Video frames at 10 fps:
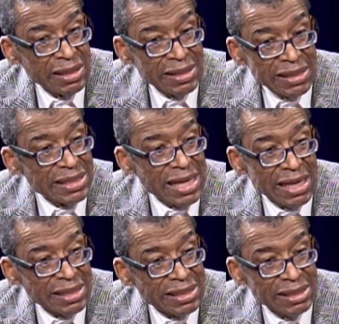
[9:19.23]
this is
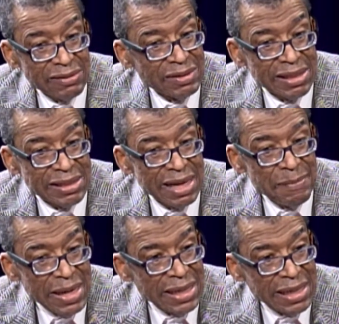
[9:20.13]
not as serious as they
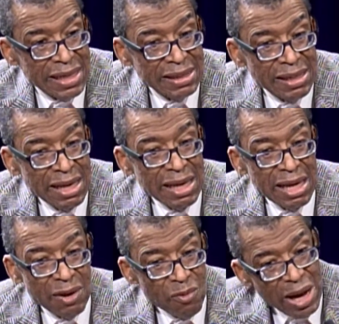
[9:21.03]
make it is,
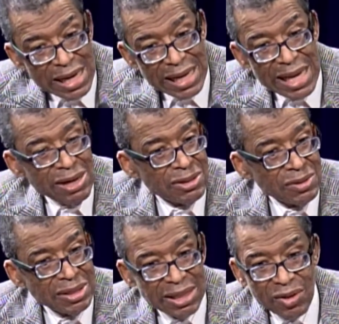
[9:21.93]
and why in the hell did
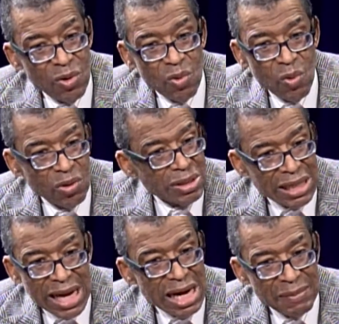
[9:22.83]
you shut the whole world's
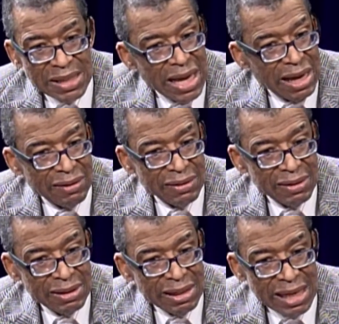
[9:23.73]
economy down?
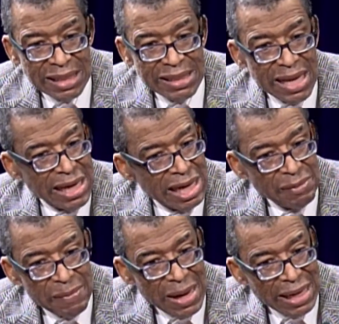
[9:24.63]
And it's not
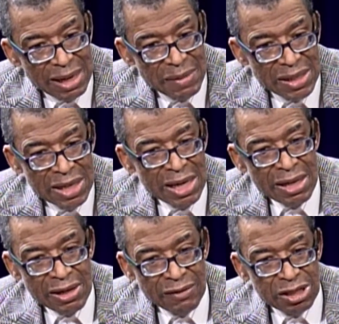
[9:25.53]
coming back.
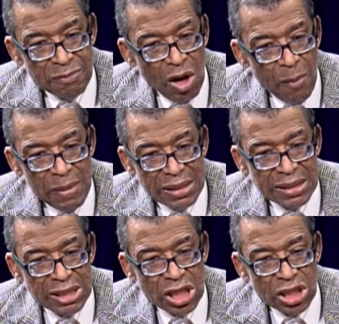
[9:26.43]
The small
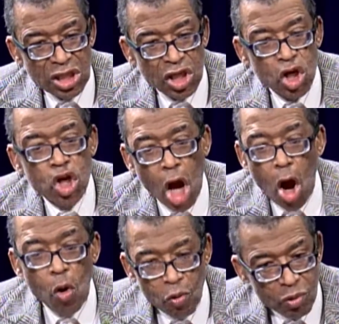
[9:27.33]
businesses is
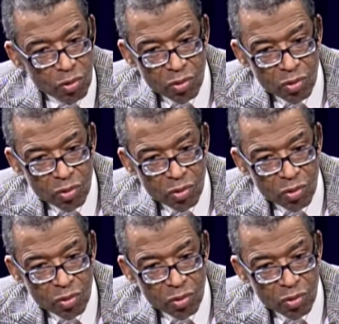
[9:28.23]
gone.